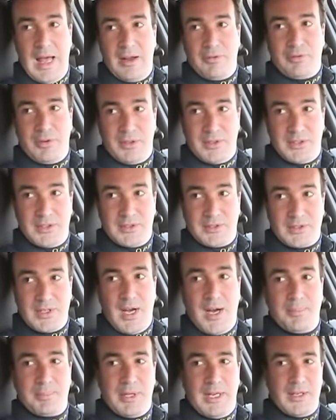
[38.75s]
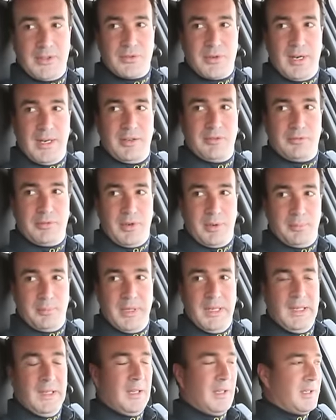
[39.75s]
effort to stop that train from
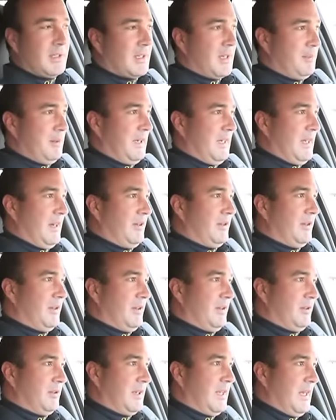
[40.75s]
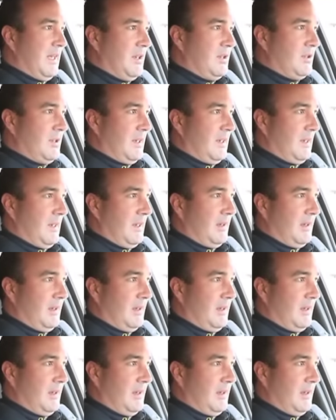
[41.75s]
coming down to the location.